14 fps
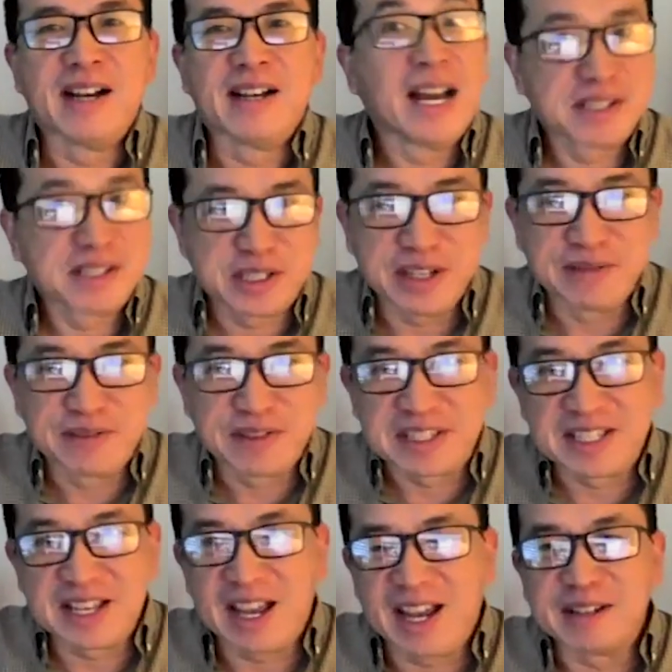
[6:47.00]
as Steve
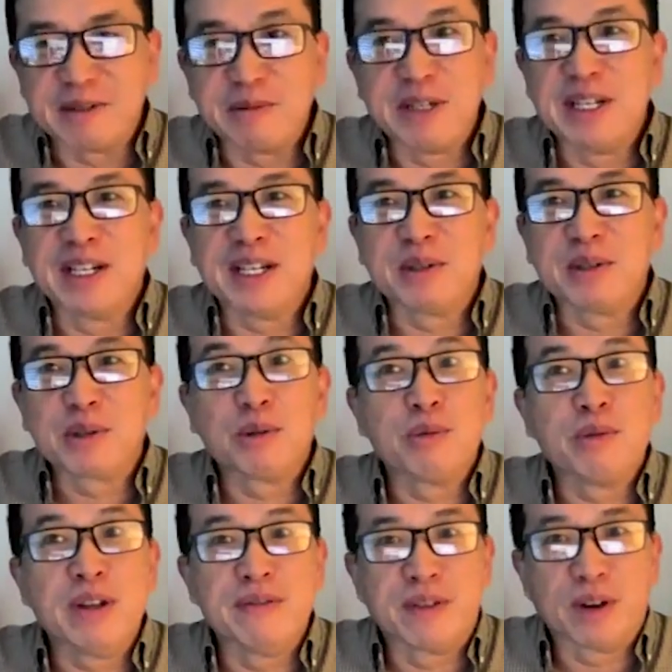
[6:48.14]
said, really to
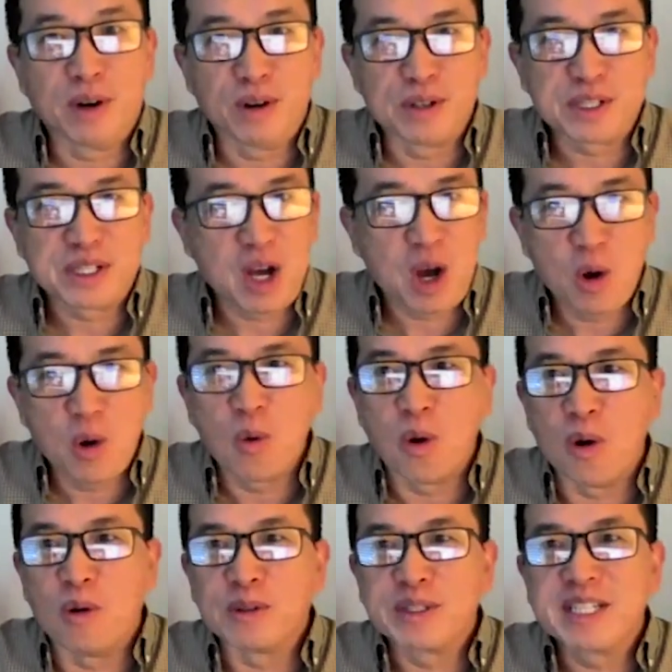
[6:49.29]
reverse
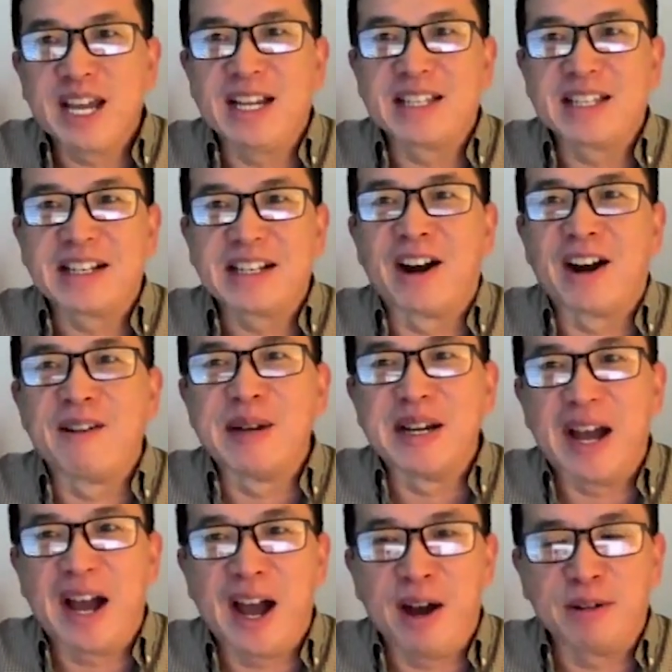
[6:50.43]
coal, take the carbon
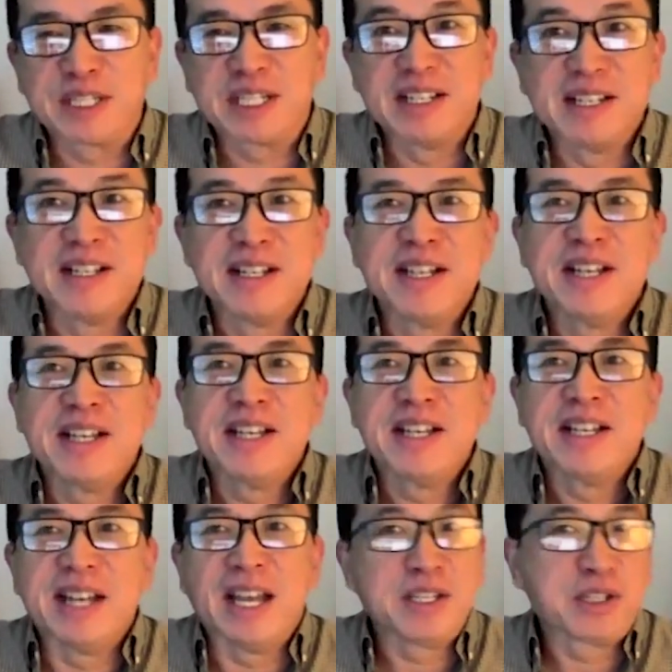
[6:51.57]
out.
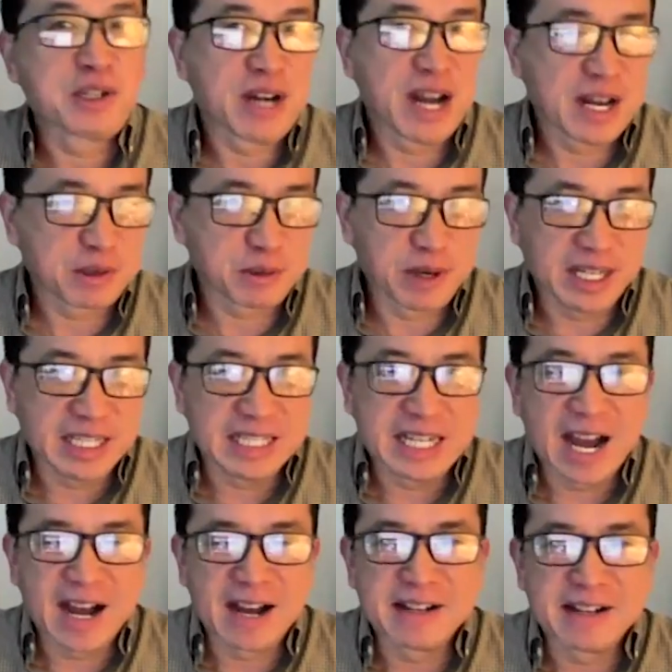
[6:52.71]
Nature has already
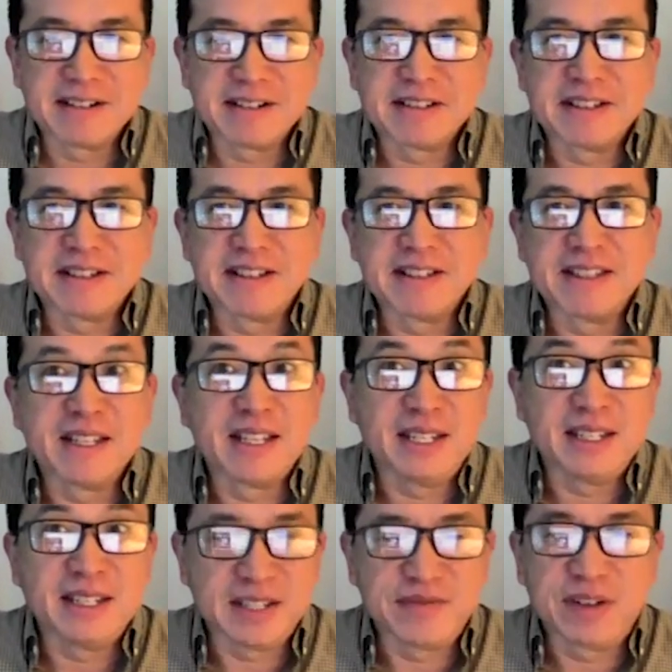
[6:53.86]
done the
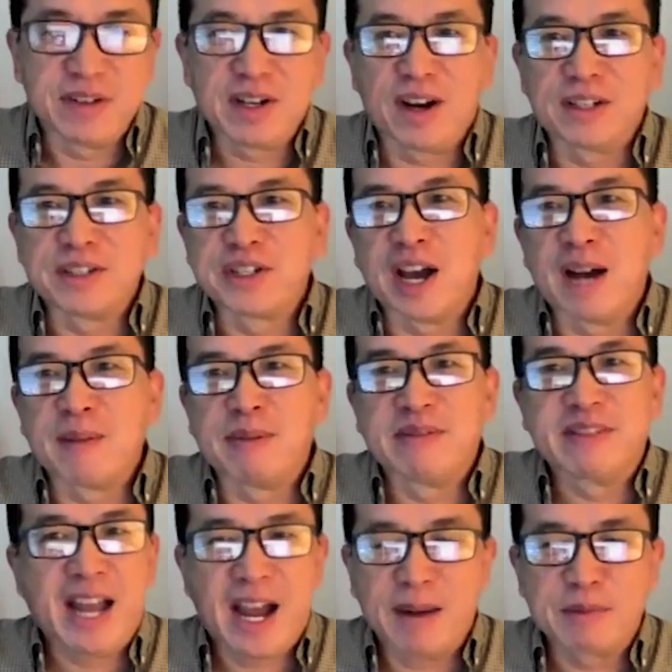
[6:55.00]
difficult job of
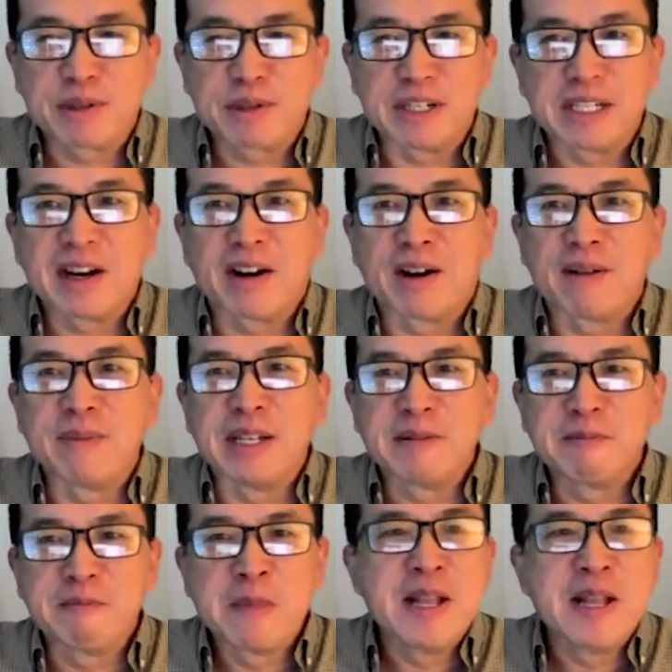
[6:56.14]
capturing carbon,